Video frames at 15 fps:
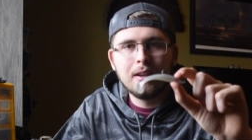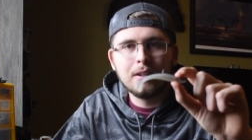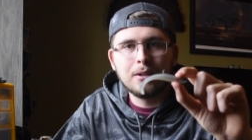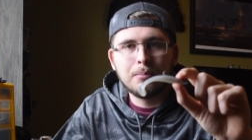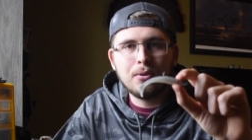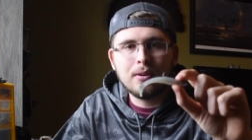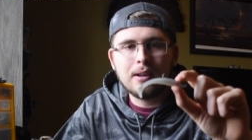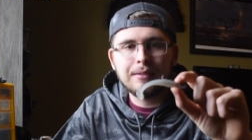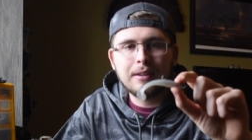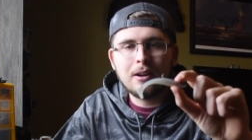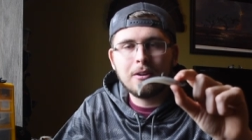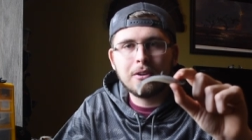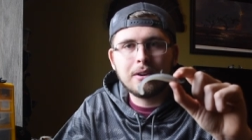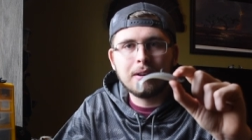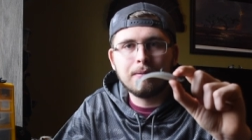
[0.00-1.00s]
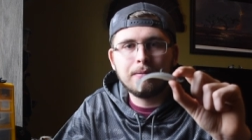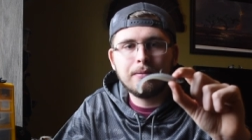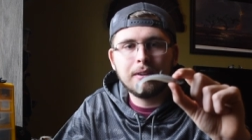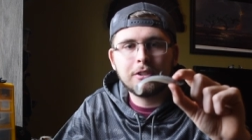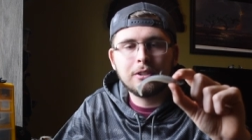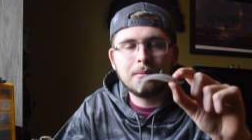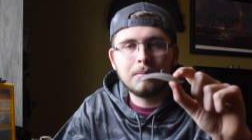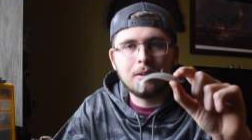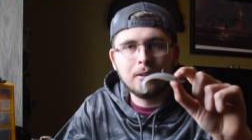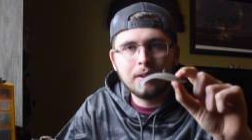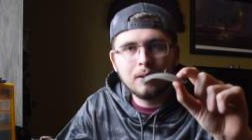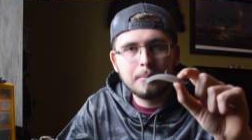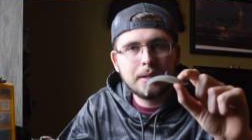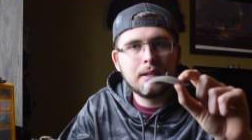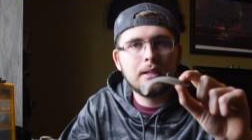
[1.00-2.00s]
to put on there. You can fish them a
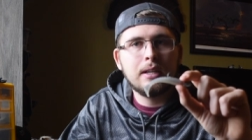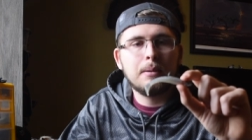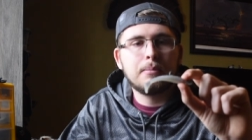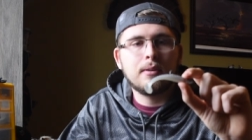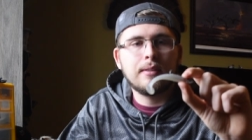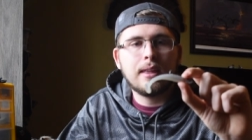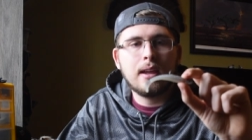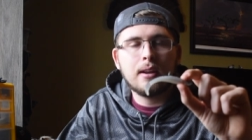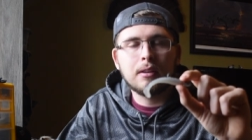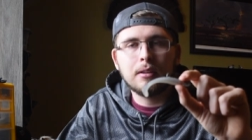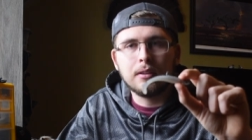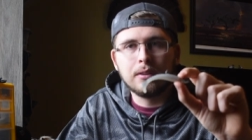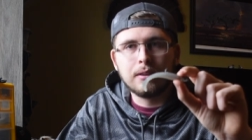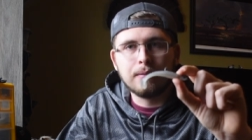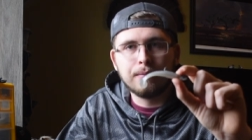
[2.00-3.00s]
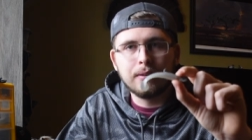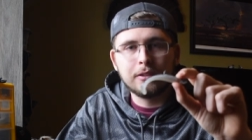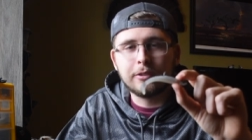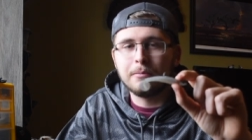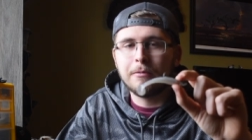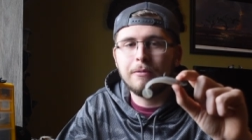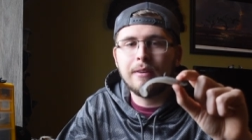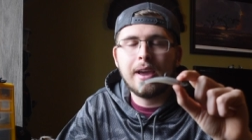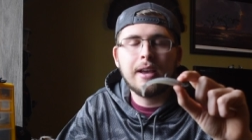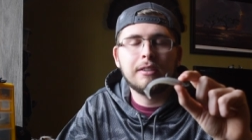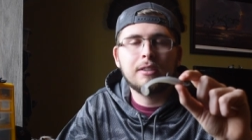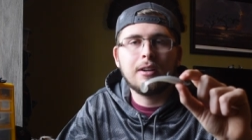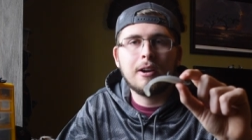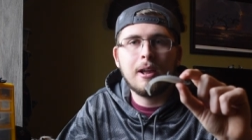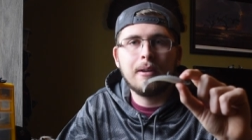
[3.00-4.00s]
little bit deeper then. You can fish them
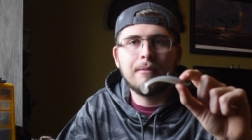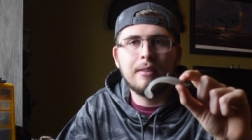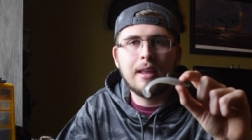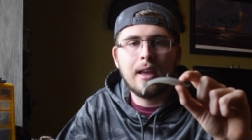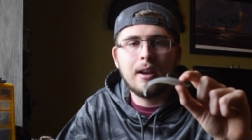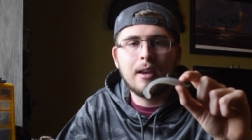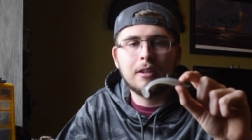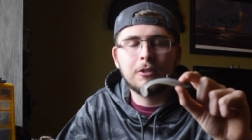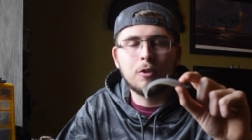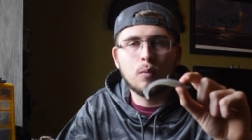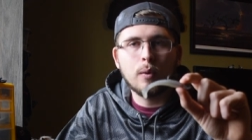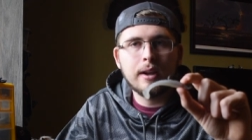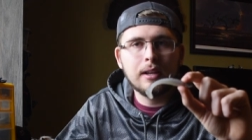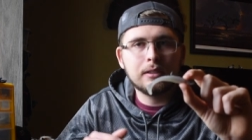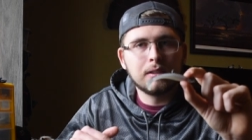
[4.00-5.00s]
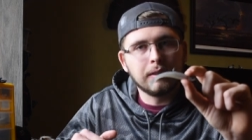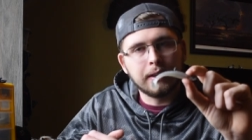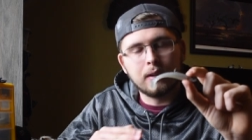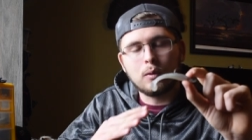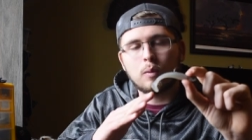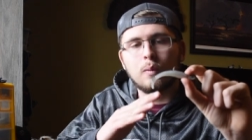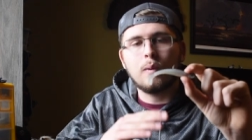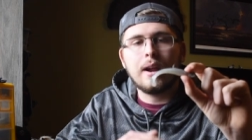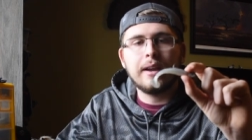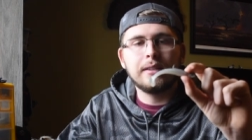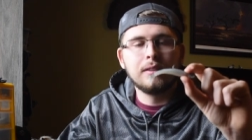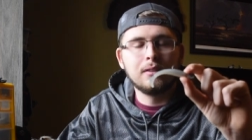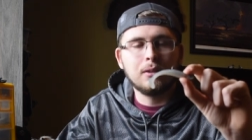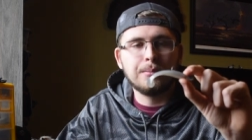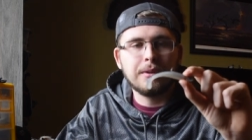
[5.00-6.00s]
faster, having that extra weight so they don't
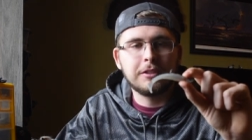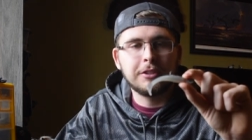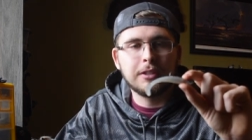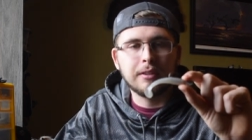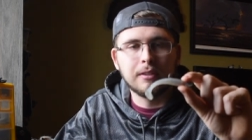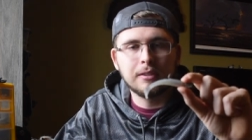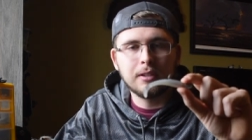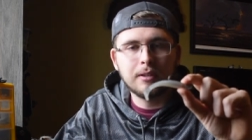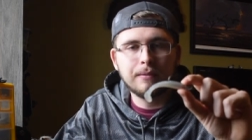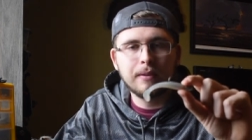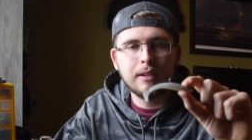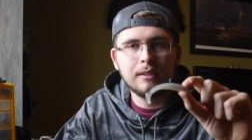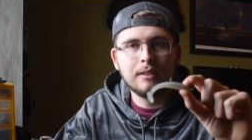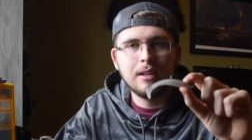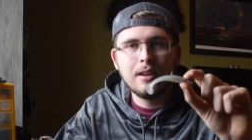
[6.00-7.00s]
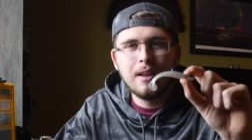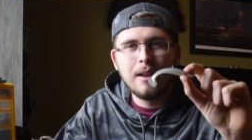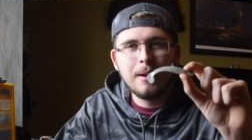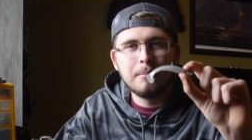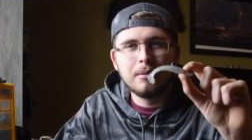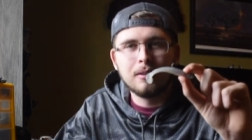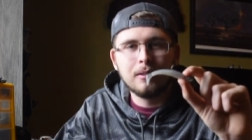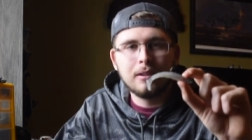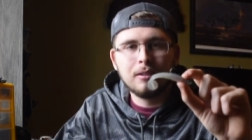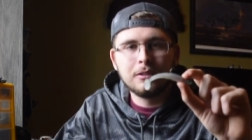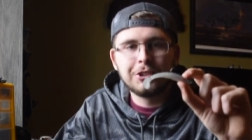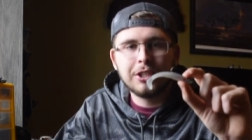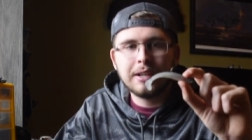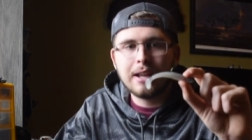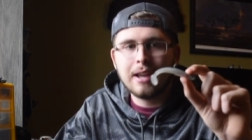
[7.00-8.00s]
rise so much to the surface. But a little
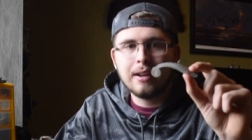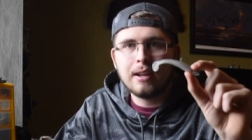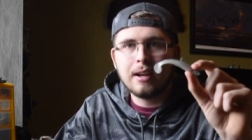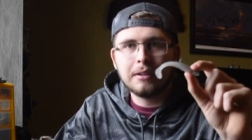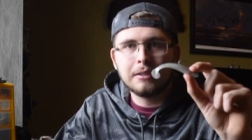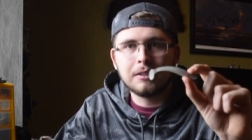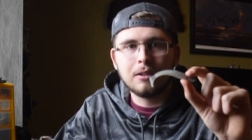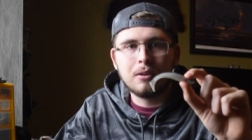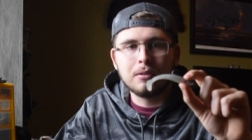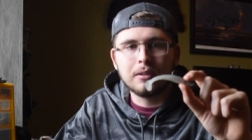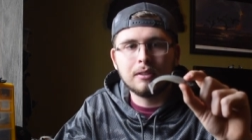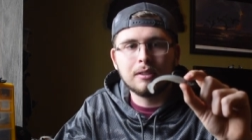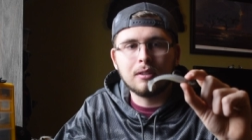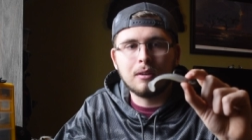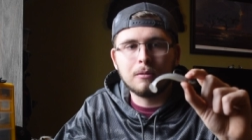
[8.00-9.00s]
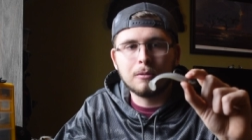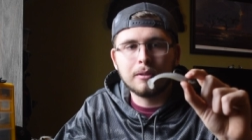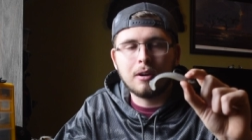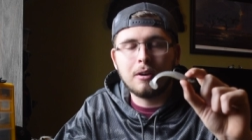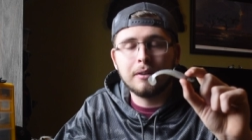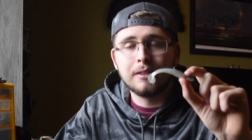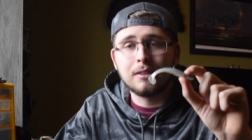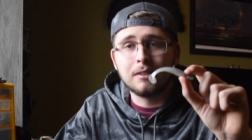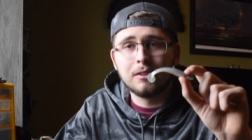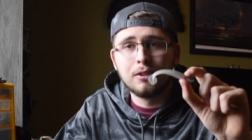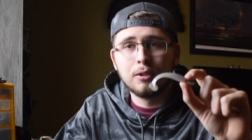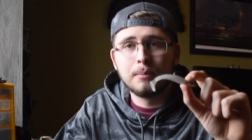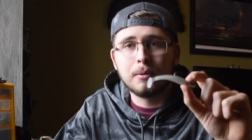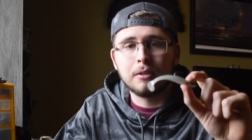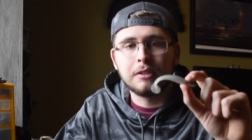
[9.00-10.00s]
jig head on its own is always a
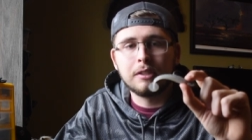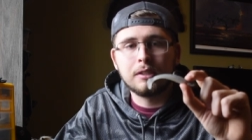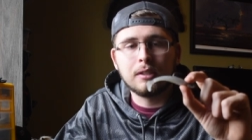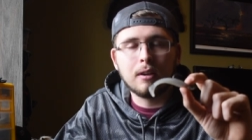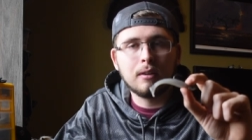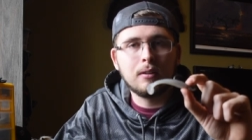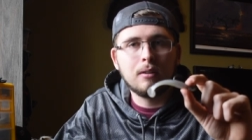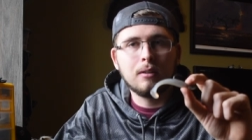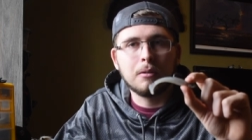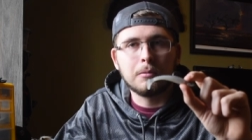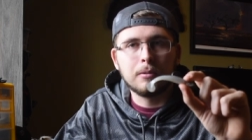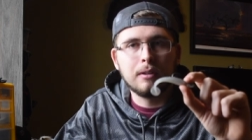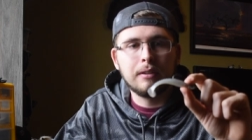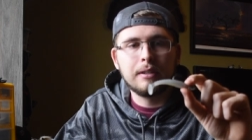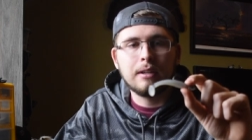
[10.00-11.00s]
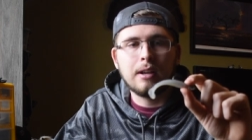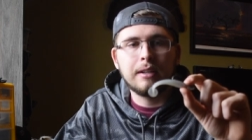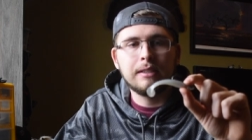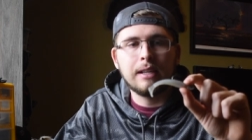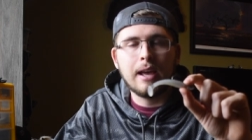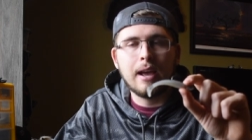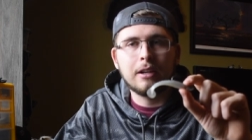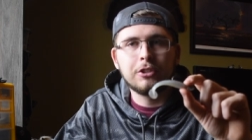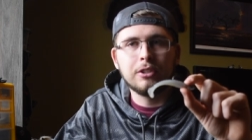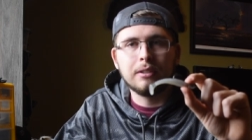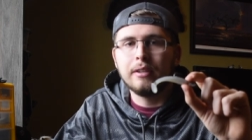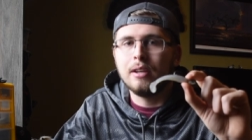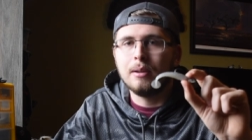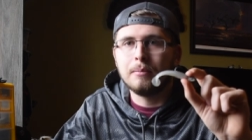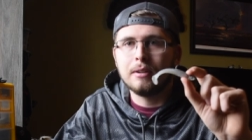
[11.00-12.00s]
super subtle, really nice action
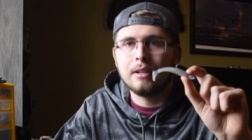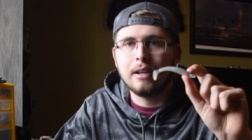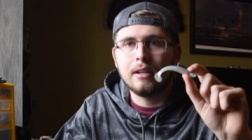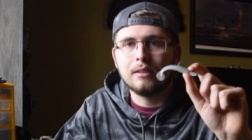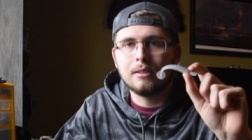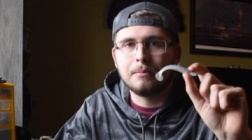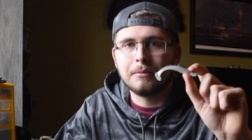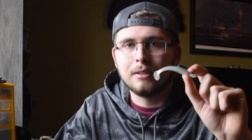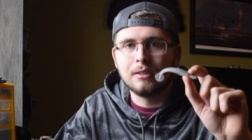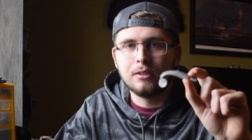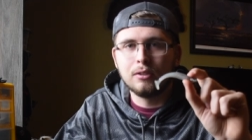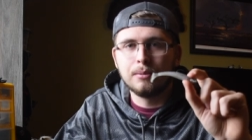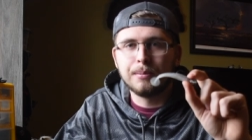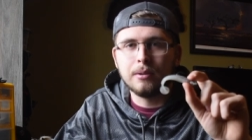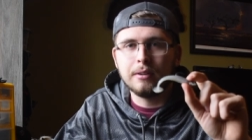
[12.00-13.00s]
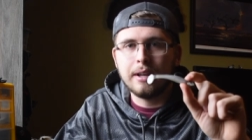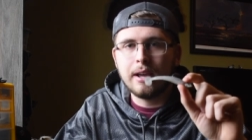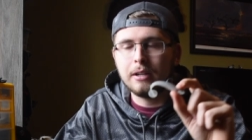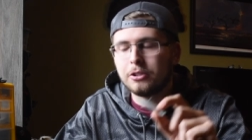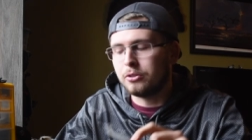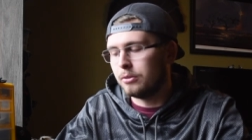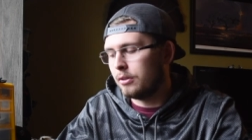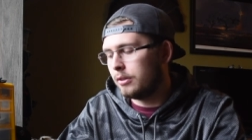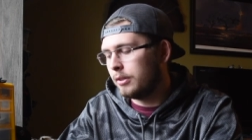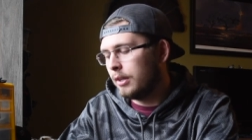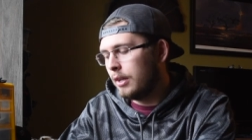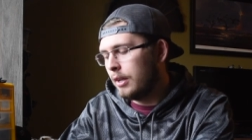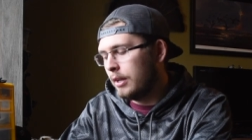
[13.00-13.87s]
to imitate something super natural.